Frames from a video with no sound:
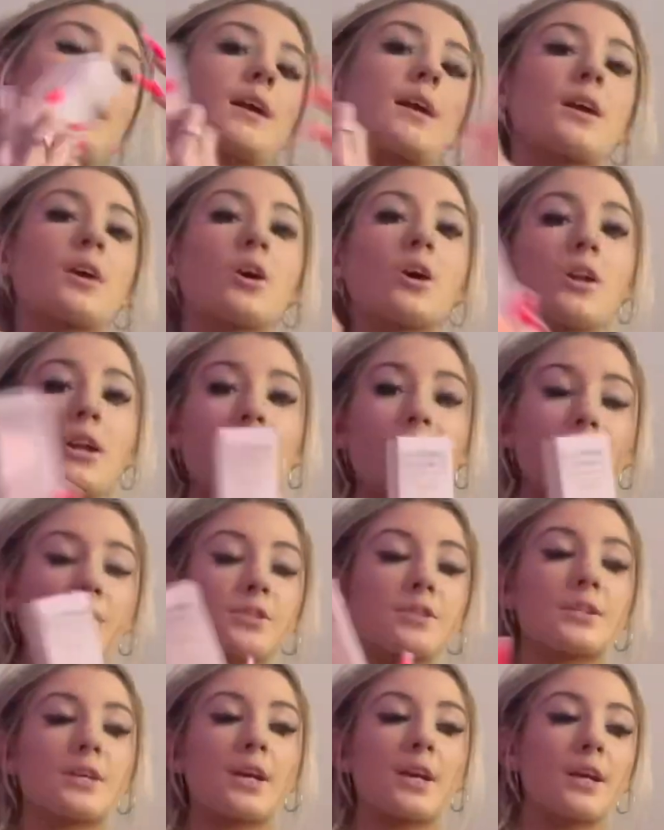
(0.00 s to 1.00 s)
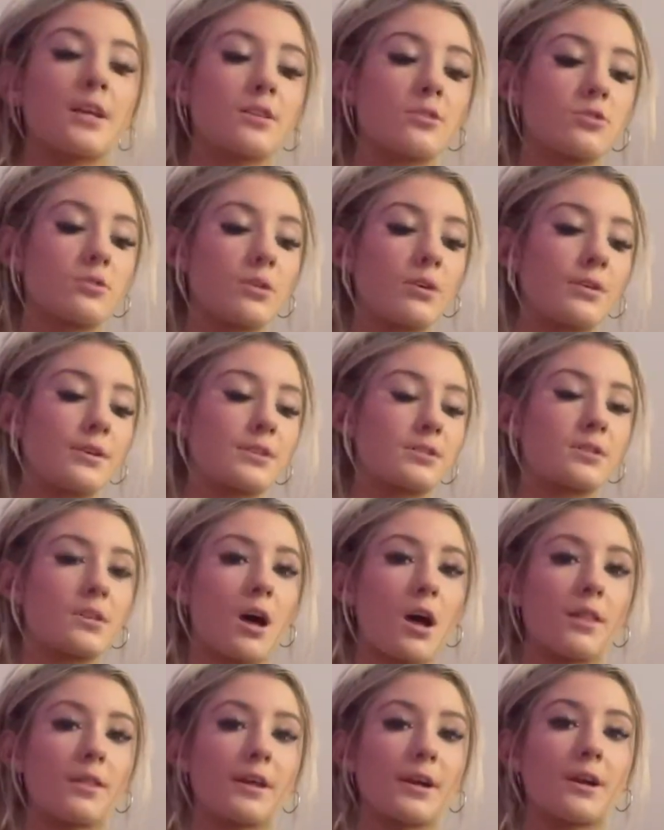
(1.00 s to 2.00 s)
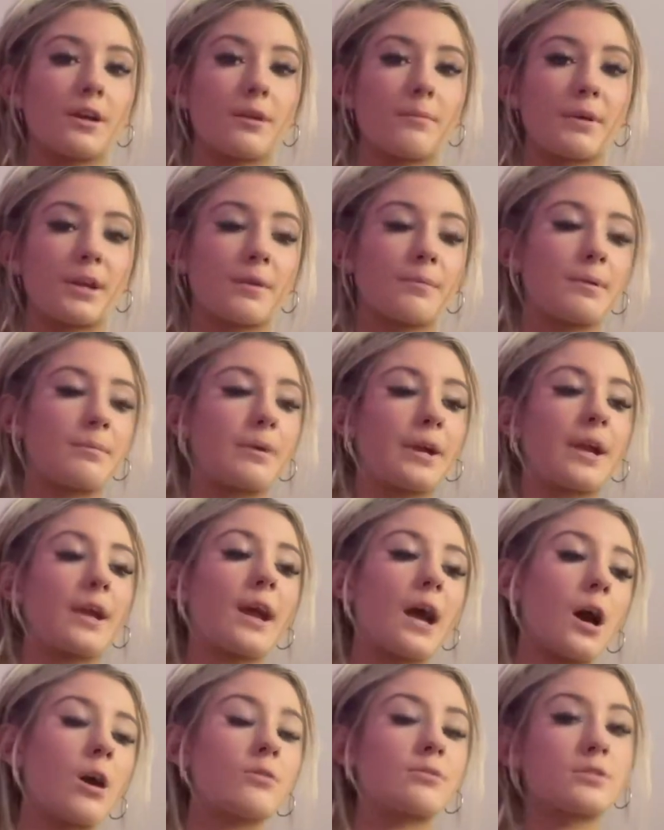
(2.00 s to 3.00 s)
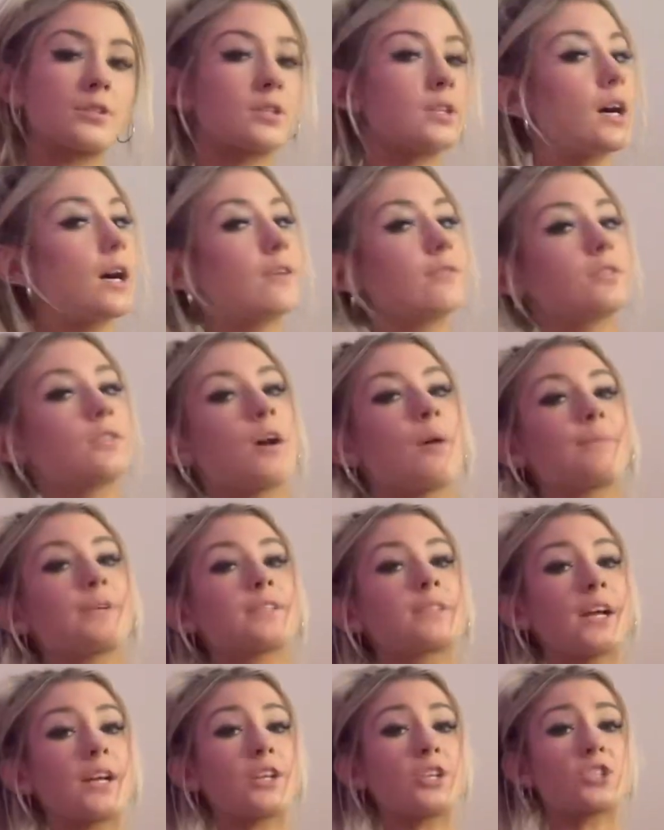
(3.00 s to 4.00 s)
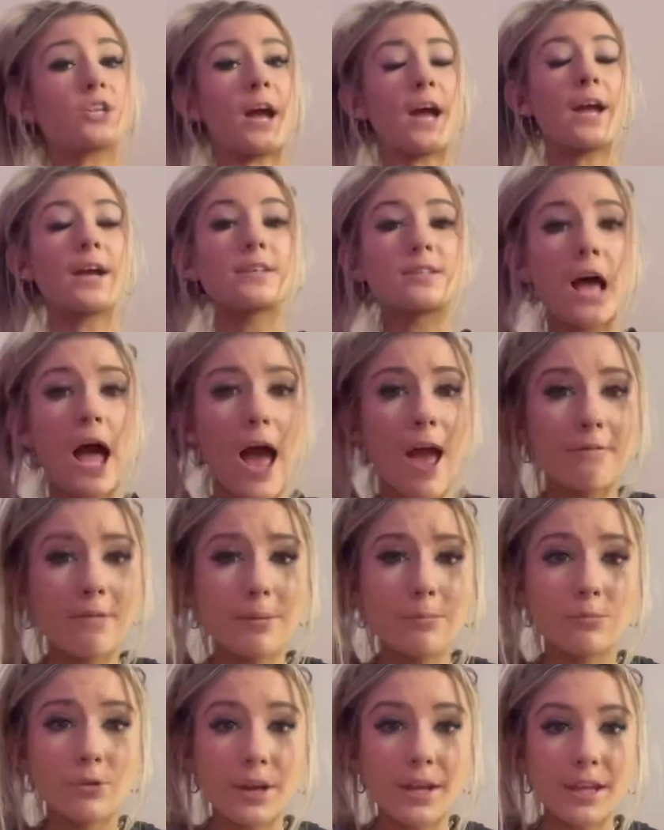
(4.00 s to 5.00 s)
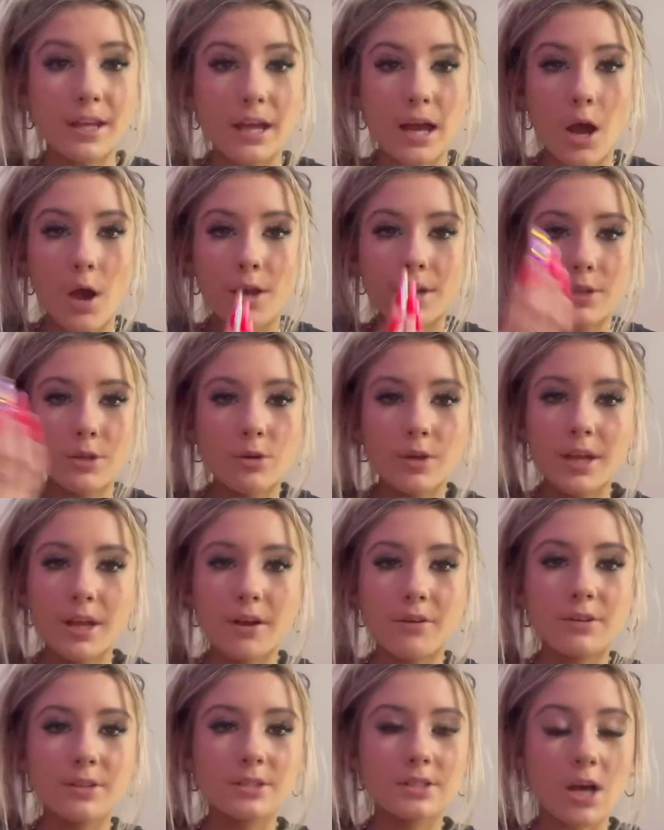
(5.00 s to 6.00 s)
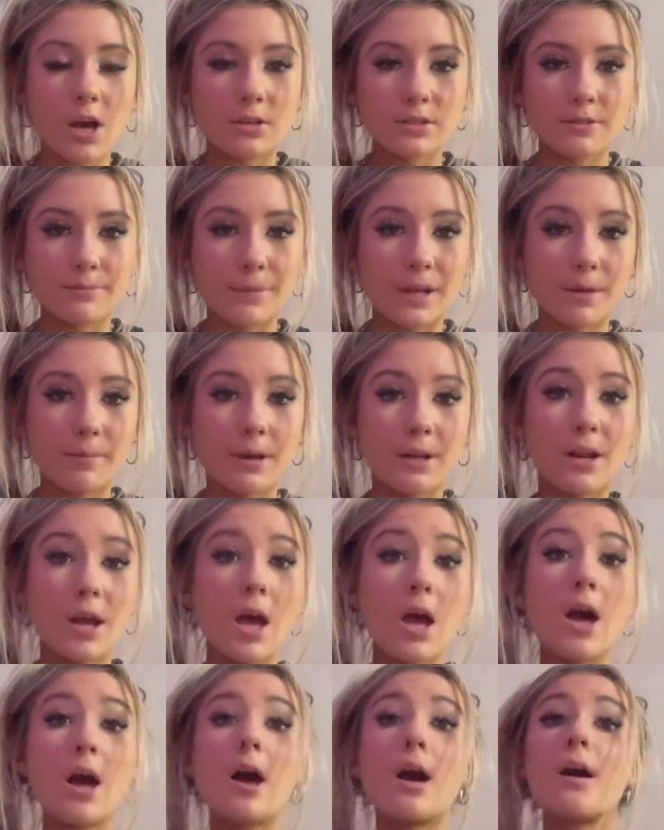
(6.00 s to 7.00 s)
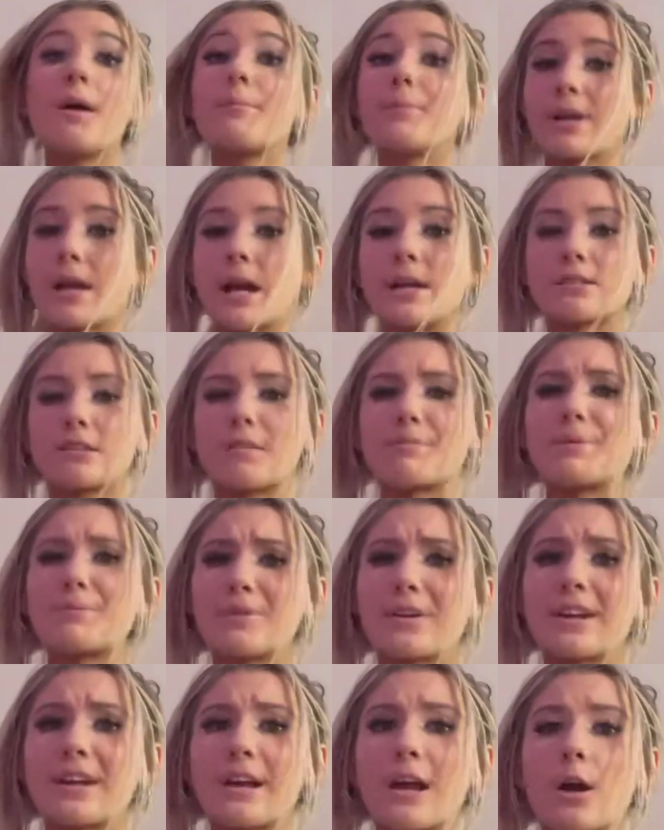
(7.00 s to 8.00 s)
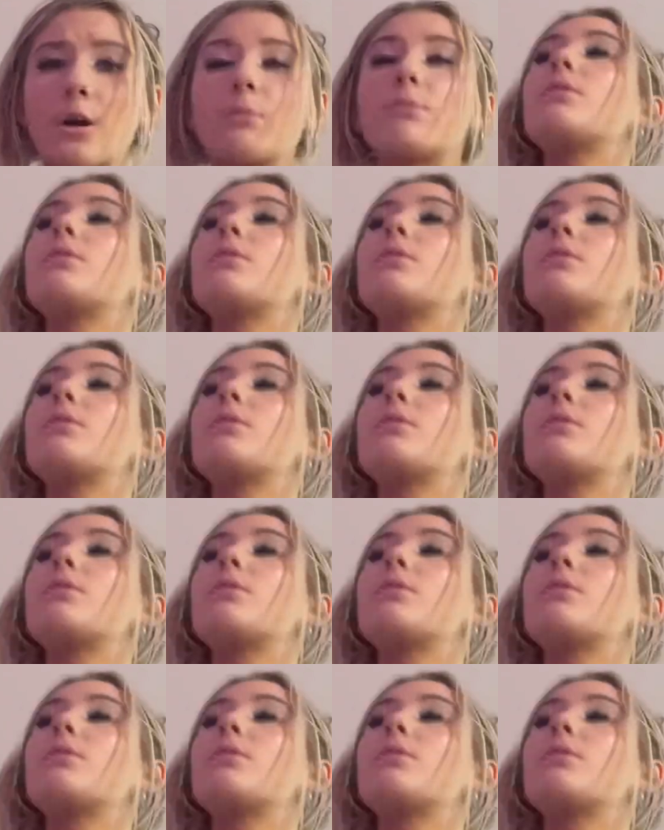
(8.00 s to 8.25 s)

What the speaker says: good on your skin, so it's not like gonna make me break out and stuff. So I'm excited to try it. I've been breaking out. You can't really tell because I'm making one, but guys, I've been breaking out